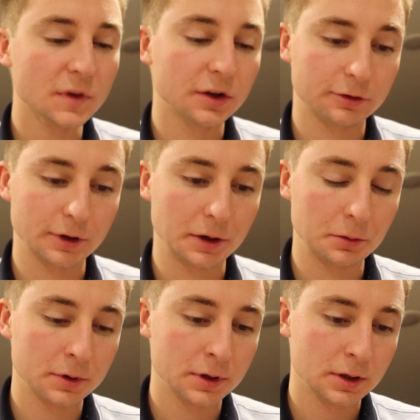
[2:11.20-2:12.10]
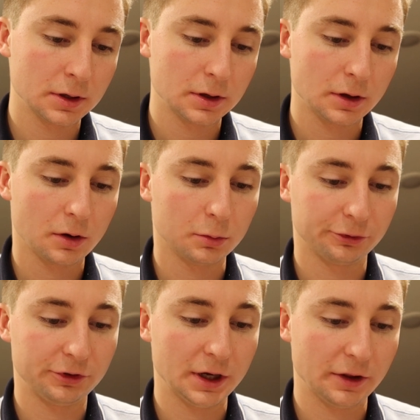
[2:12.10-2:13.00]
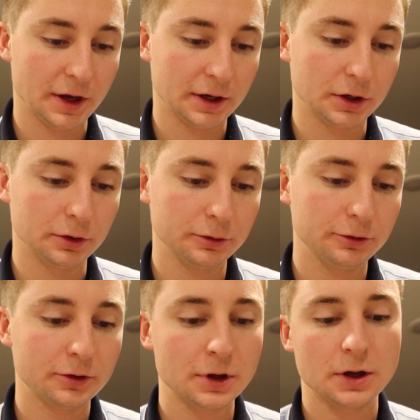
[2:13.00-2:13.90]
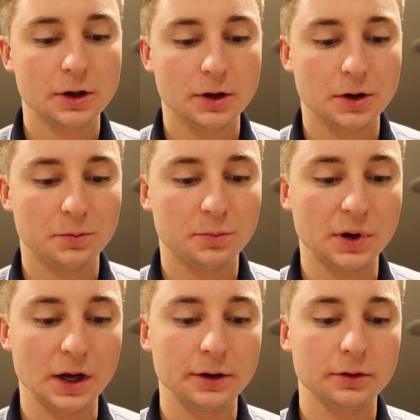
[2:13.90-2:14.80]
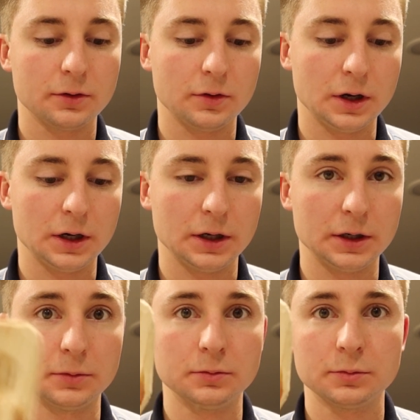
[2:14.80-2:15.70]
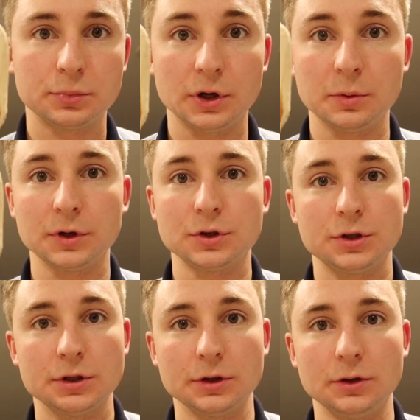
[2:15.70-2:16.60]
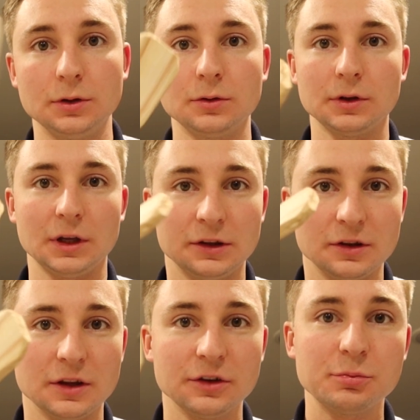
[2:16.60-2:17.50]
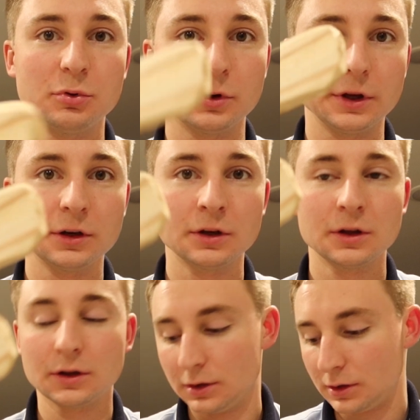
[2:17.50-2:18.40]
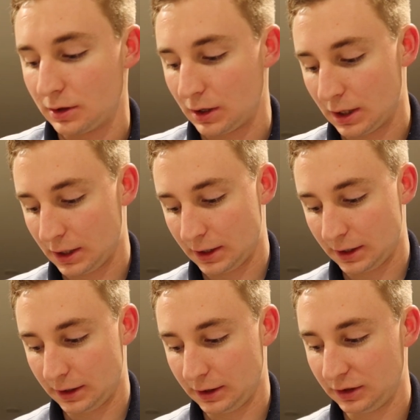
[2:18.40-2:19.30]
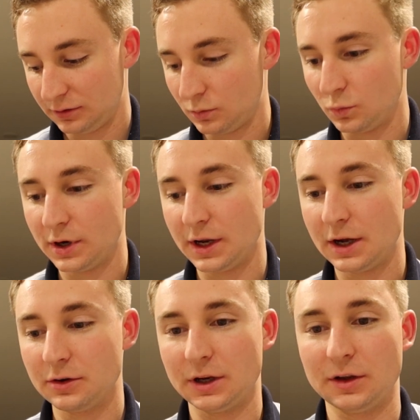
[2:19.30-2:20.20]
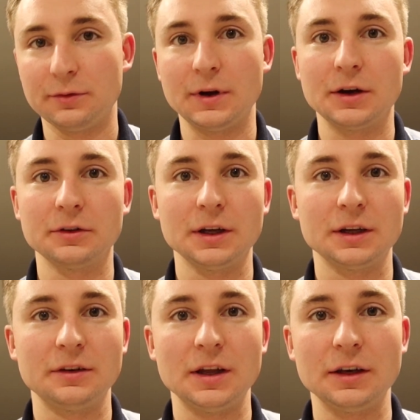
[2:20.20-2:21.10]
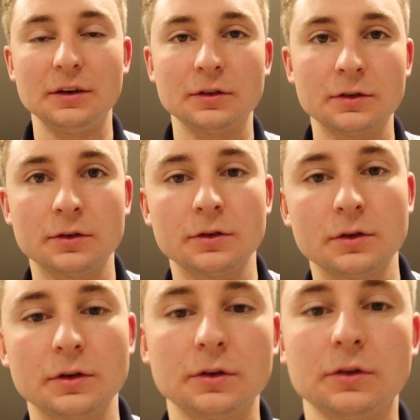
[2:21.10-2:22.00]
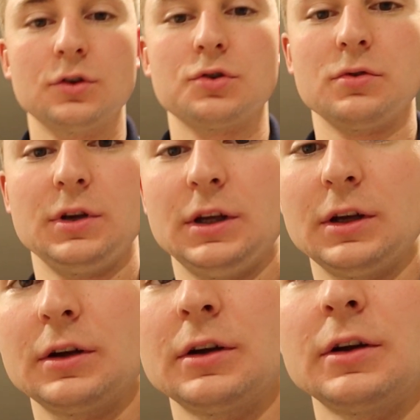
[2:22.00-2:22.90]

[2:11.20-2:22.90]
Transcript: So we'll see how that goes. But pretty much to get to this point, I went out and I found like a dead tree.